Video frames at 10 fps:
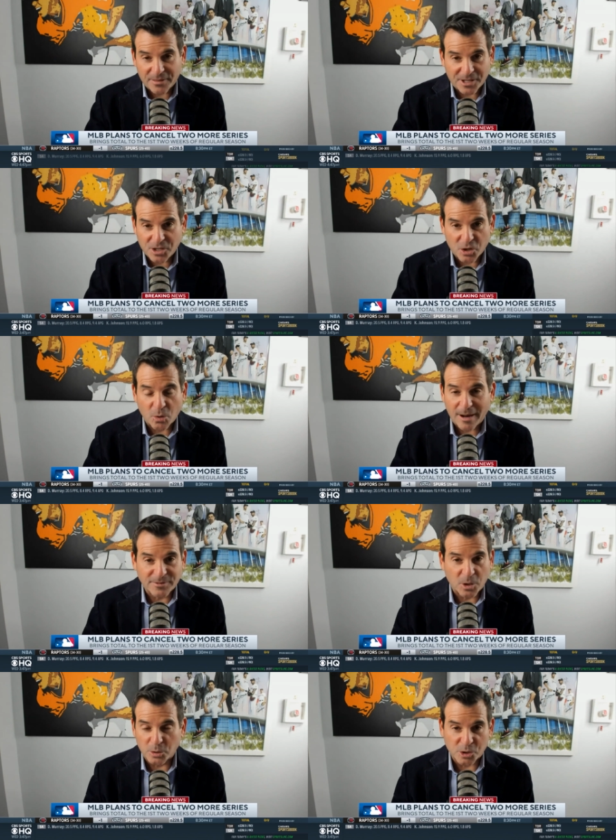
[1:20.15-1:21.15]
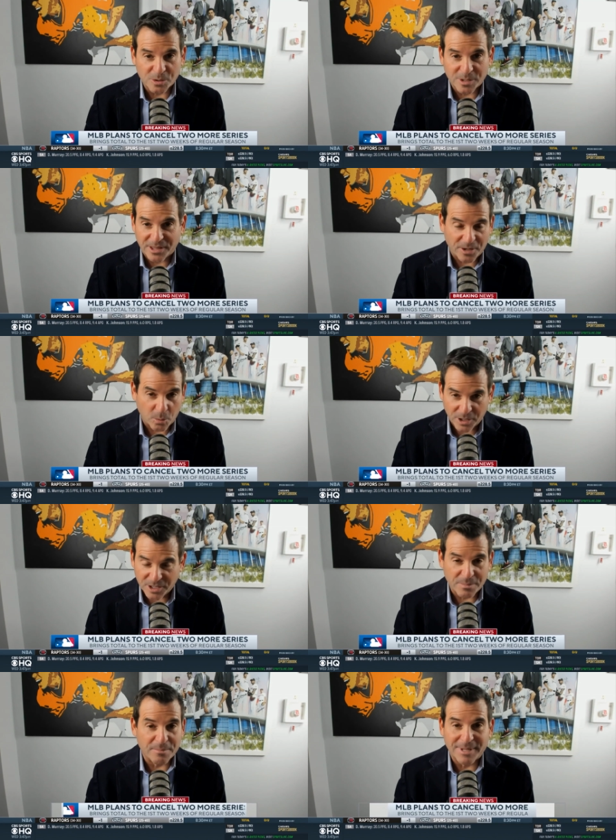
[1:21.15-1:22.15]
on The Q, I've told you that there were going
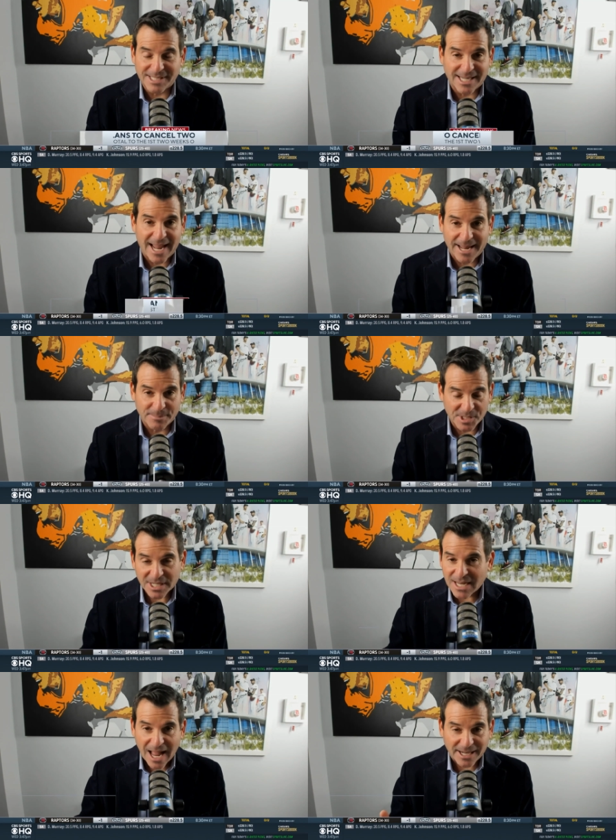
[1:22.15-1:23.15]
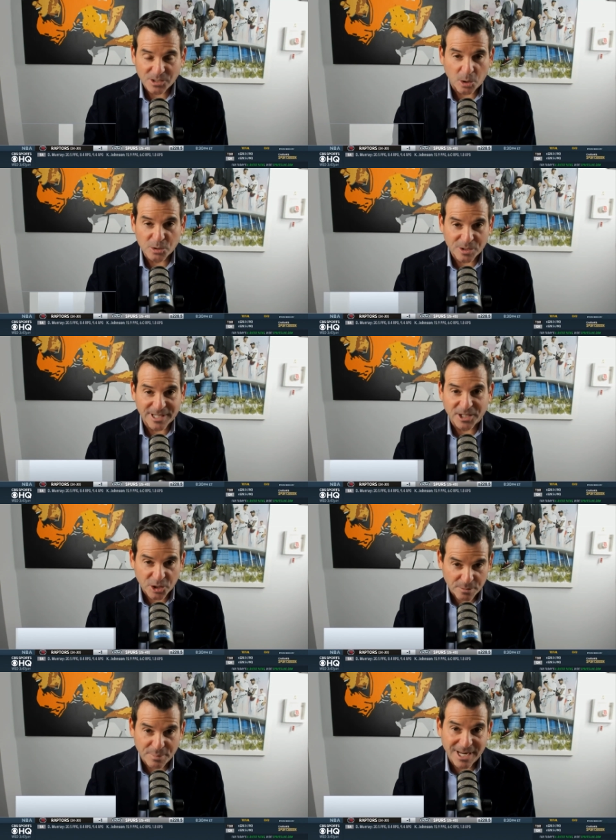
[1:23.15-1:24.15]
to be missed games. I told you that it
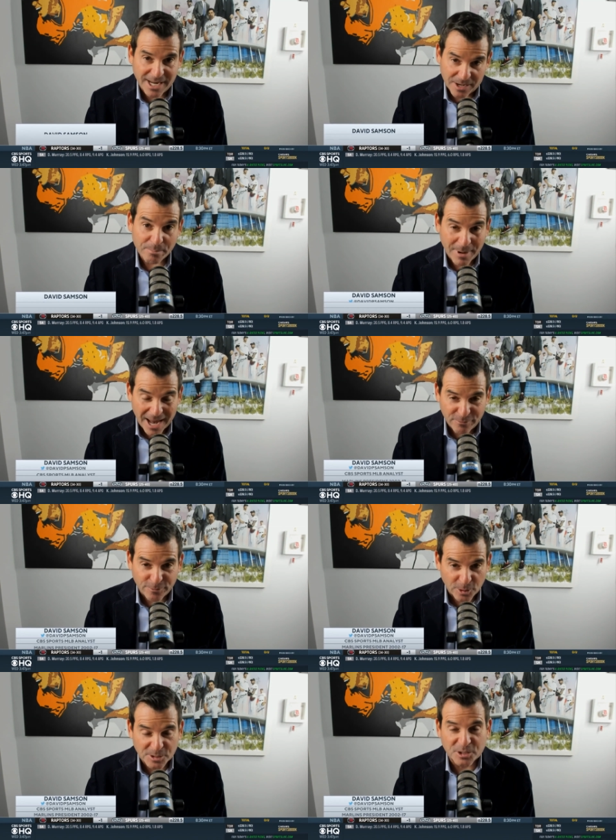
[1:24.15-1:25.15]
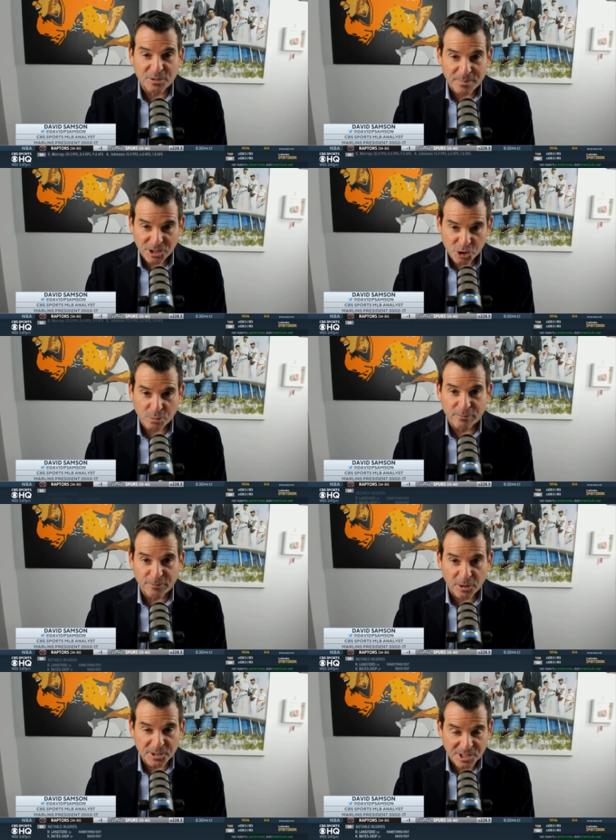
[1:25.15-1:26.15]
could be May 1st, could be June
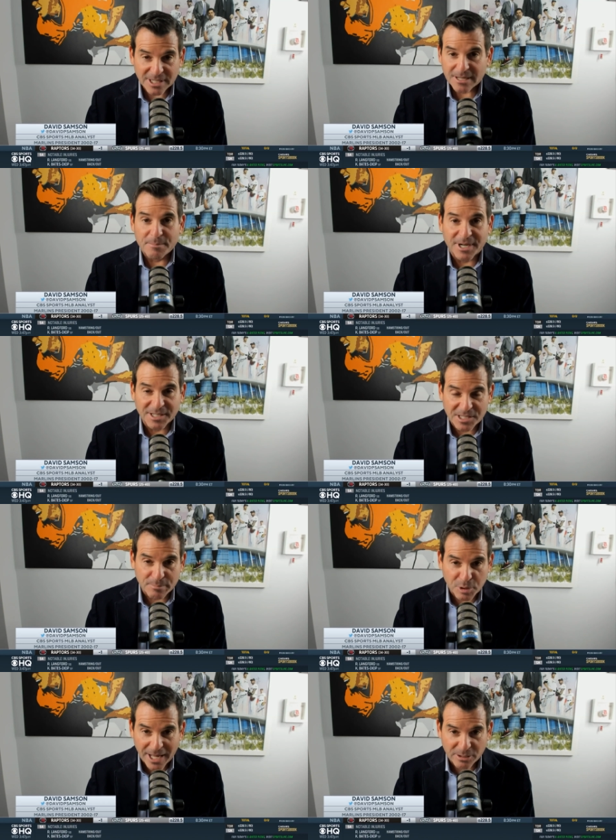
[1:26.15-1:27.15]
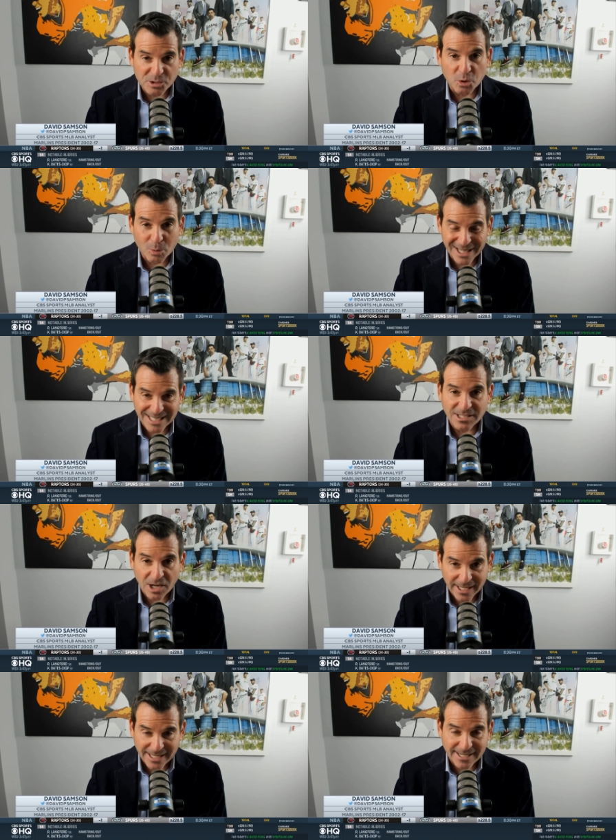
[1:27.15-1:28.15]
1st, because the players are really
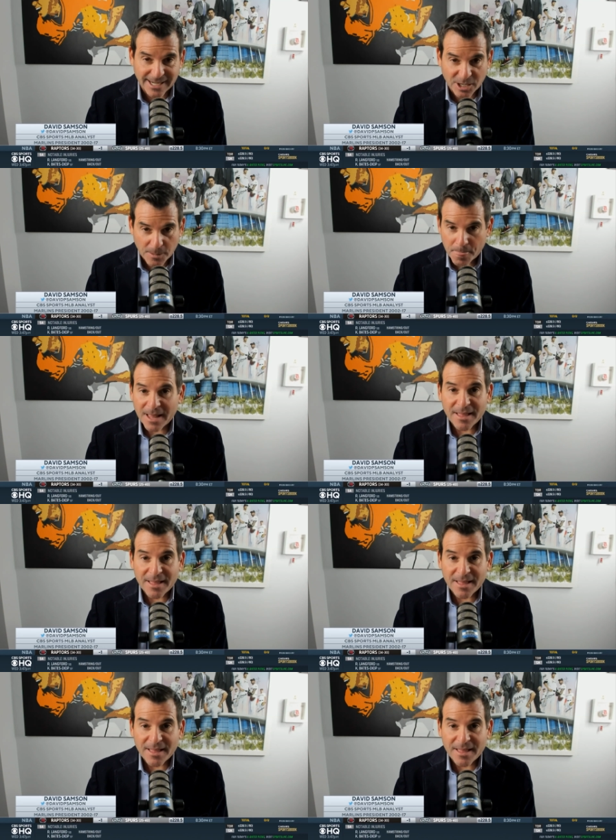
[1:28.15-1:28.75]
dug in here.